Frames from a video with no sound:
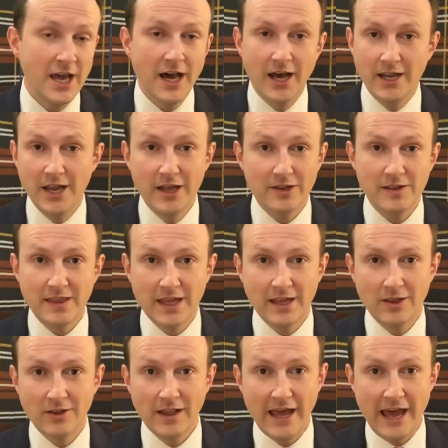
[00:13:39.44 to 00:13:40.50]
Another thing
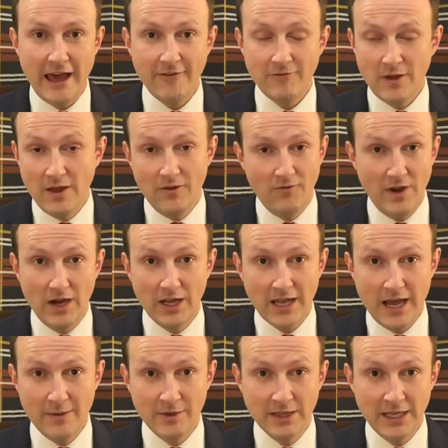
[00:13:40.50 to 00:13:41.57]
you'll have, very
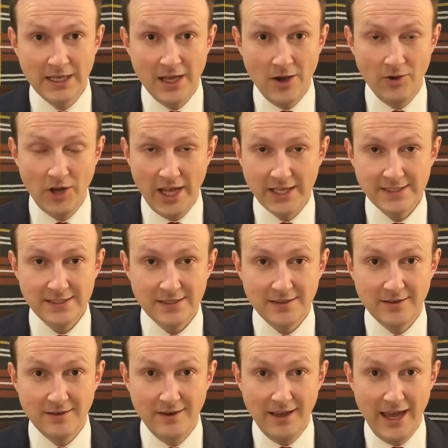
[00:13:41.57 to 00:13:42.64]
commonly known, is
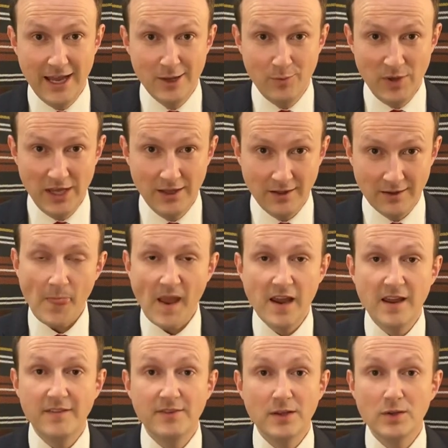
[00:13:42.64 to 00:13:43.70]
an appeal.
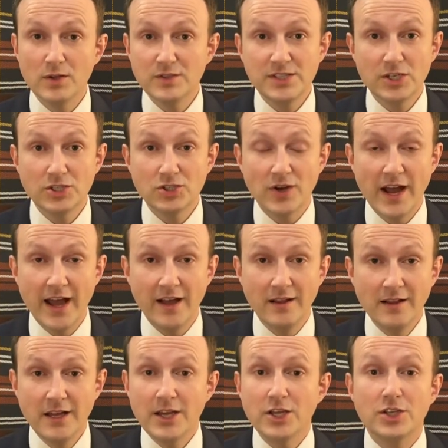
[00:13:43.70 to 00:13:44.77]
If you lose your trial,
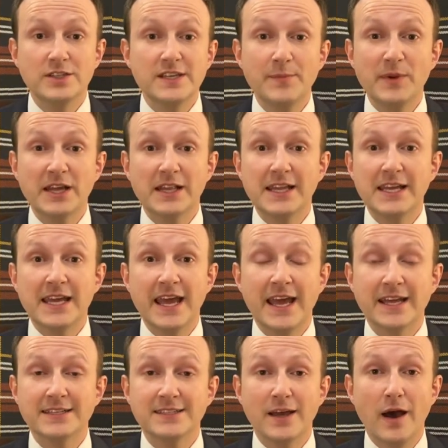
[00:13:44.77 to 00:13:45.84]
you typically
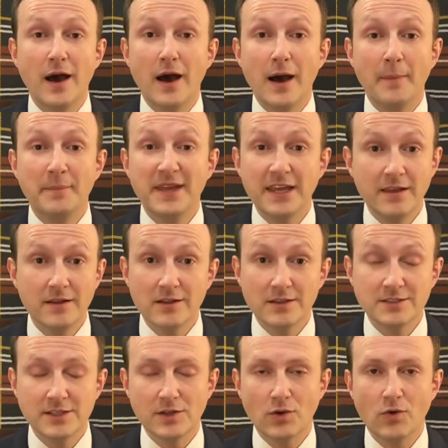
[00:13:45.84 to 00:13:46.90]
can't appeal to
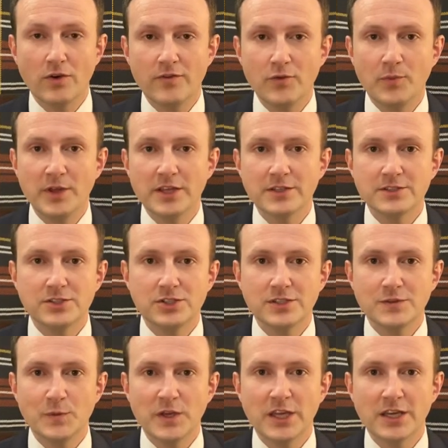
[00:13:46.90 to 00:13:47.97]
the Court of Appeals just
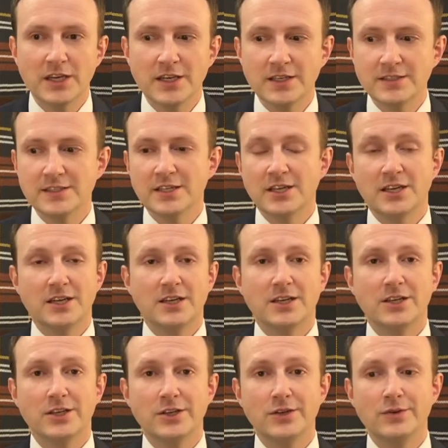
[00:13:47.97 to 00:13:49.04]
because
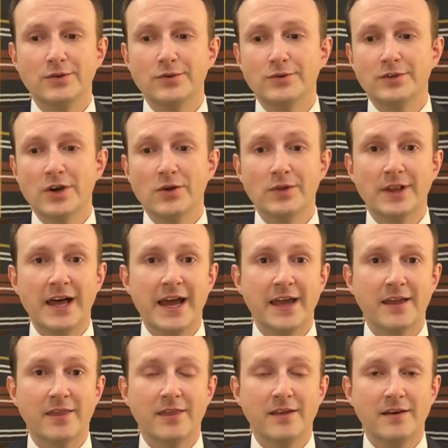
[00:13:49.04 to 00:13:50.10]
you don't like
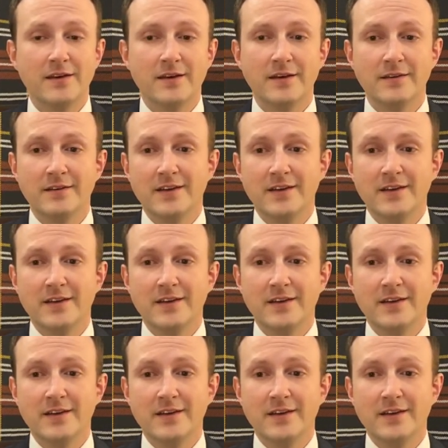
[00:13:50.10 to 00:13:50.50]
the